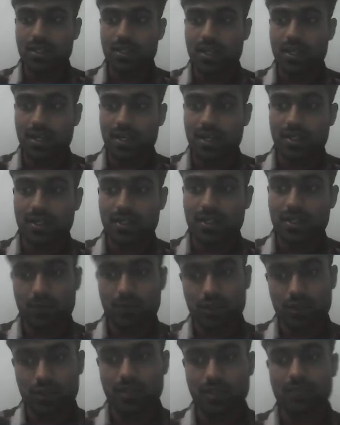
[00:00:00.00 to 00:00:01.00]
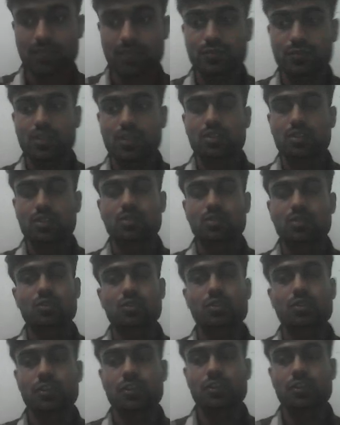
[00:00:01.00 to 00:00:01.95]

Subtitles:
and deployment. So,